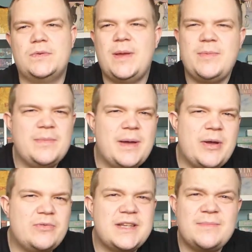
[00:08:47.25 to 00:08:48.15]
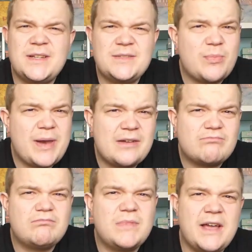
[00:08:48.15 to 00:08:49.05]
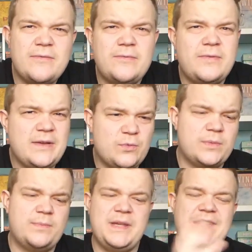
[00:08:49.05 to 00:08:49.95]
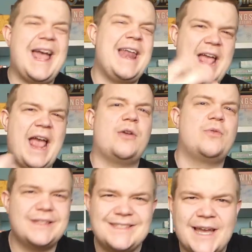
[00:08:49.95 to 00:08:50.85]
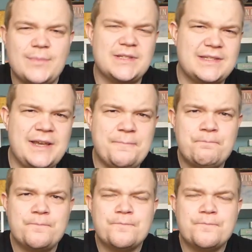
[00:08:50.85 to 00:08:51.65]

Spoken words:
So maybe about 10 minutes per player, I think would have been an accurate time to say.